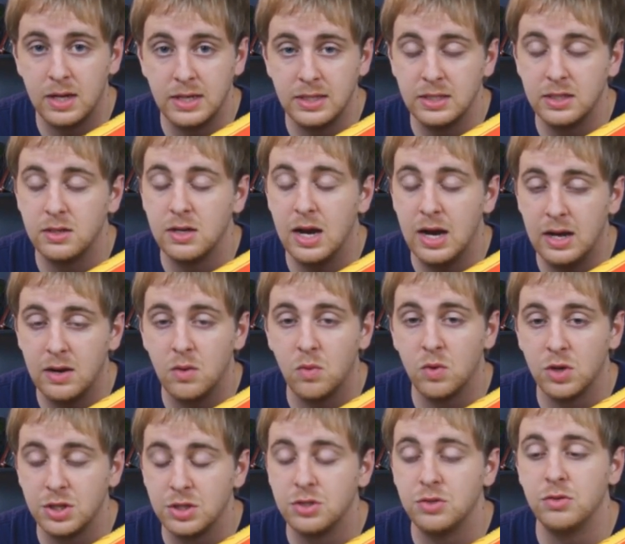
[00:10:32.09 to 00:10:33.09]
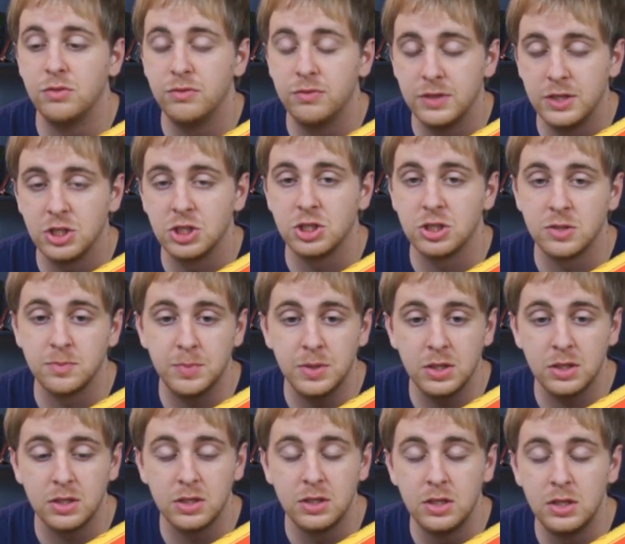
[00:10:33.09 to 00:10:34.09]
I did not want to finish this
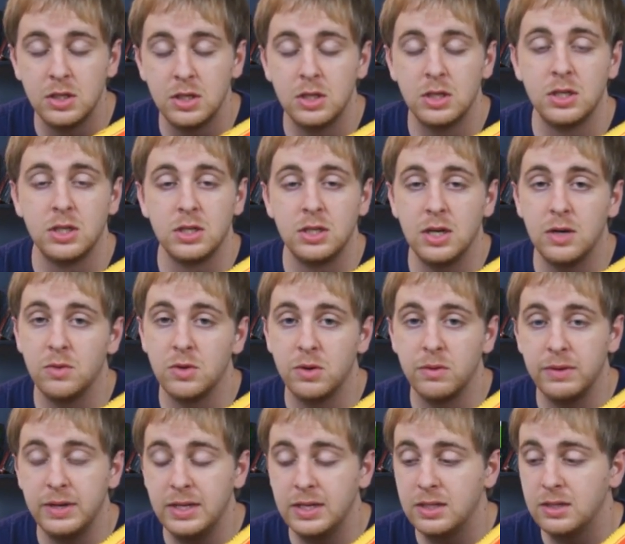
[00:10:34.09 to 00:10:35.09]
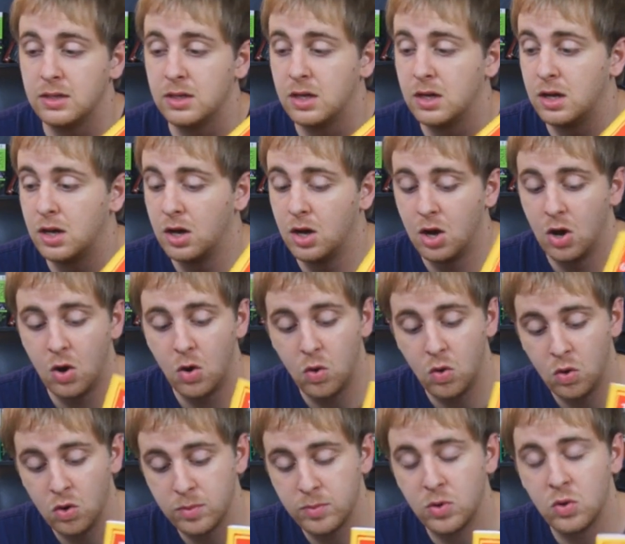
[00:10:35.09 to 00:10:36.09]
book, not want to read it,
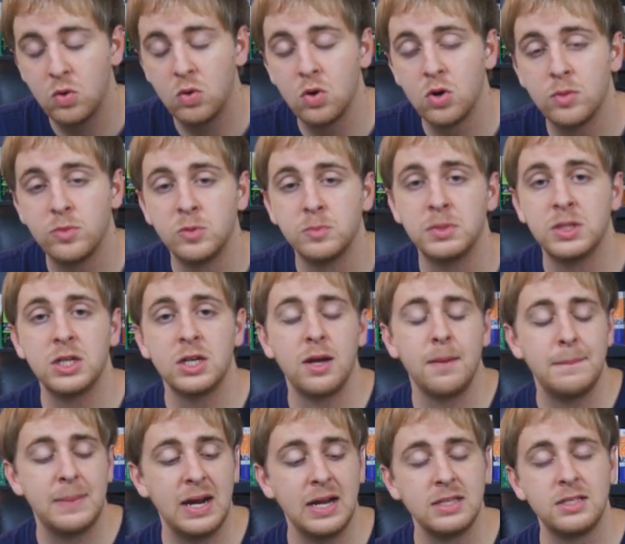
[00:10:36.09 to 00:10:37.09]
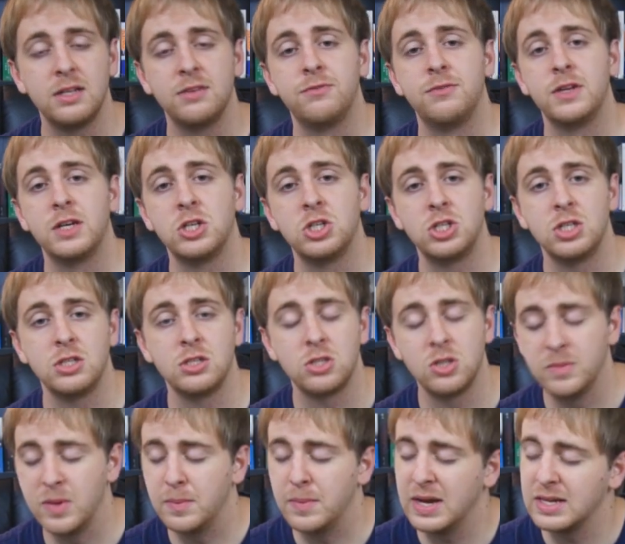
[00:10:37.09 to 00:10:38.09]
Horrible, horrible book, but I did finish it,
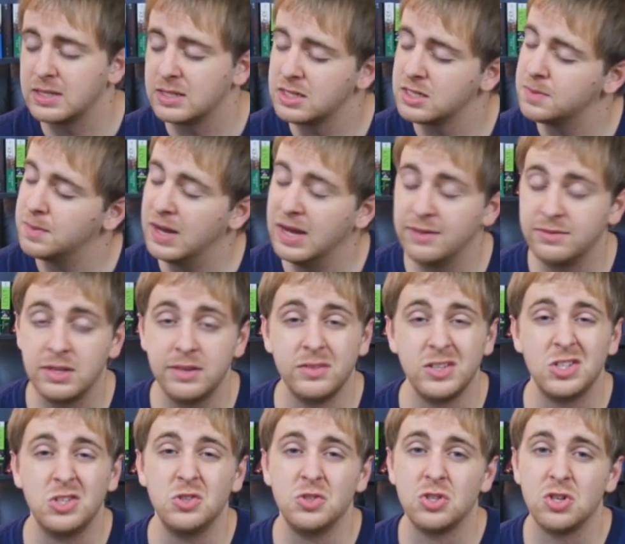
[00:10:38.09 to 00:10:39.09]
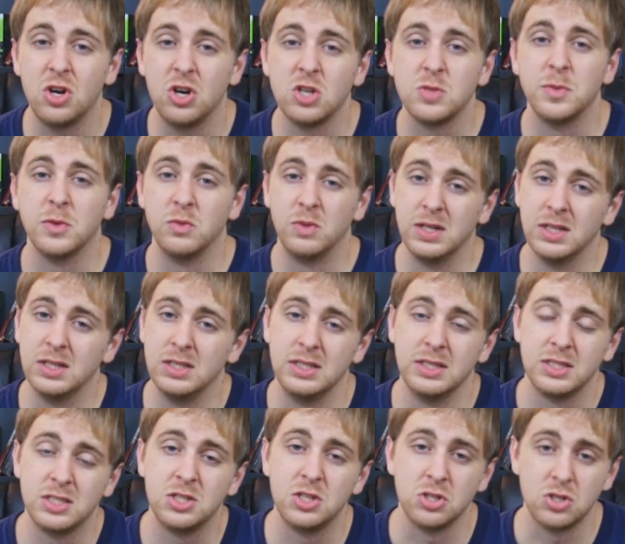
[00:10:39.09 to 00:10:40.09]
so by my system I have to give it two stars, but really
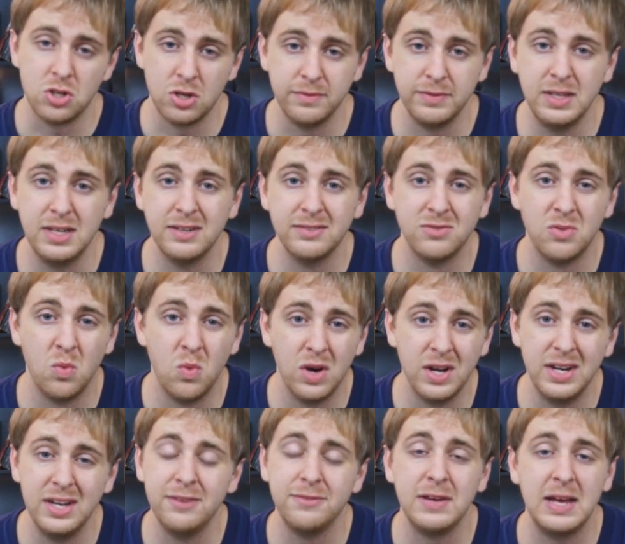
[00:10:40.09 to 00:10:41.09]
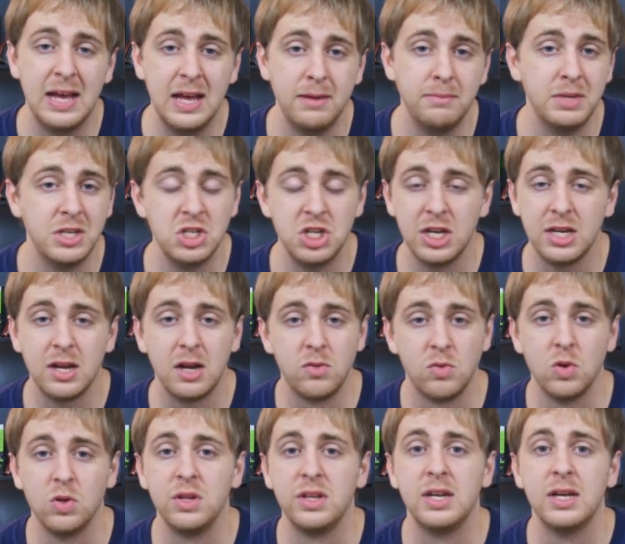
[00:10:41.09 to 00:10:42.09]
it's deserving of one. If it hadn't been J.K.
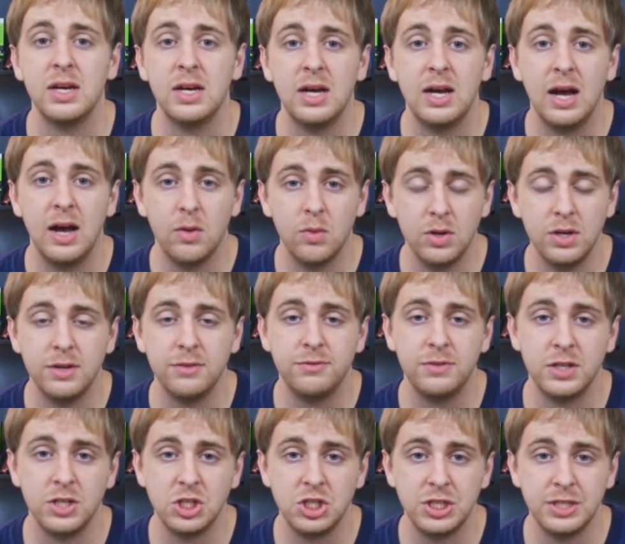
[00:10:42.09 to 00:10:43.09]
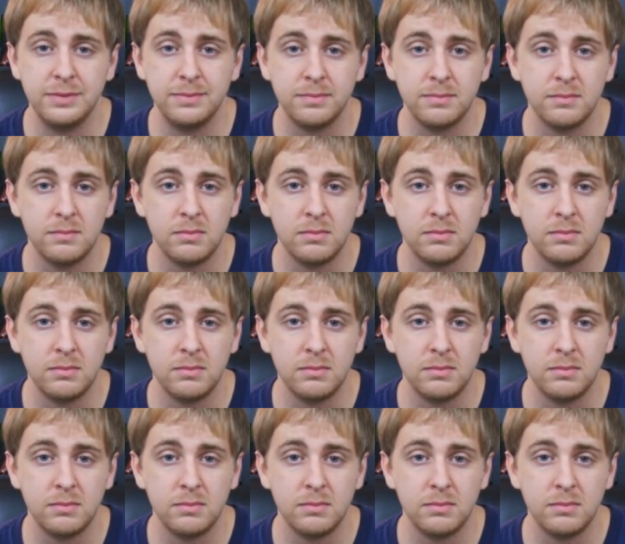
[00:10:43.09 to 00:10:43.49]
Rowling, I wouldn't have finished it.